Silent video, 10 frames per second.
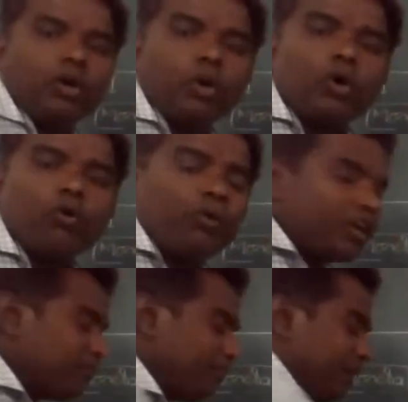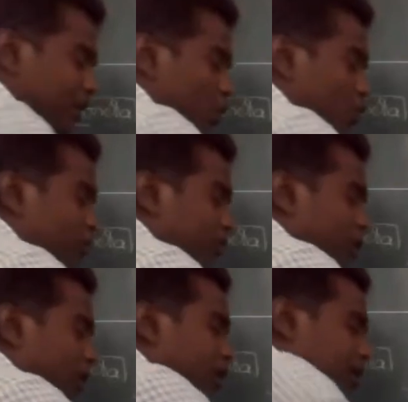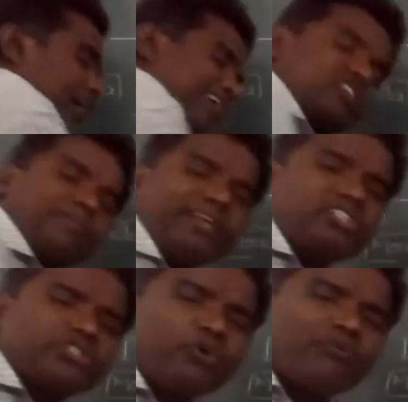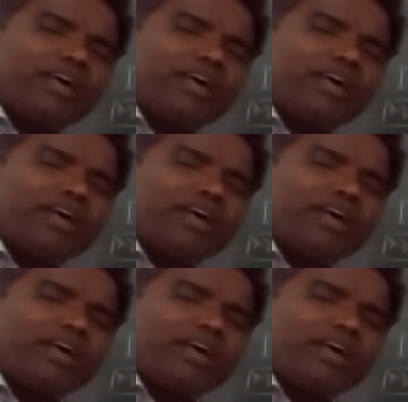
Locomotory organs means you know